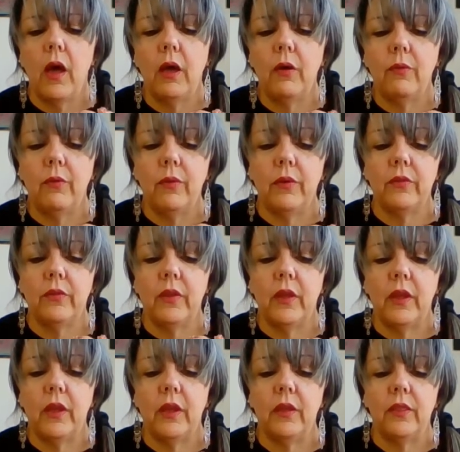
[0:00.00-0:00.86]
I will
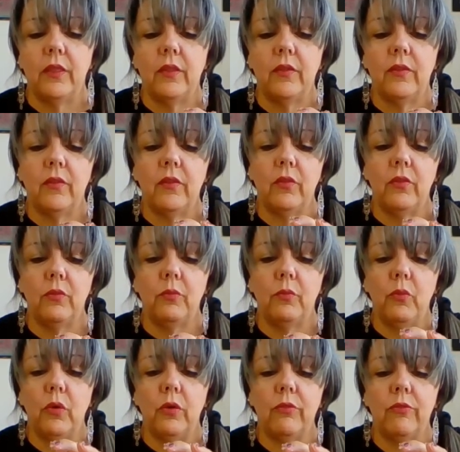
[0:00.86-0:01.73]
say this is
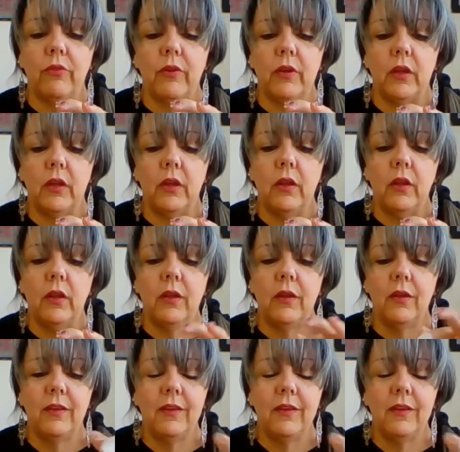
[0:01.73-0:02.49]
more fun.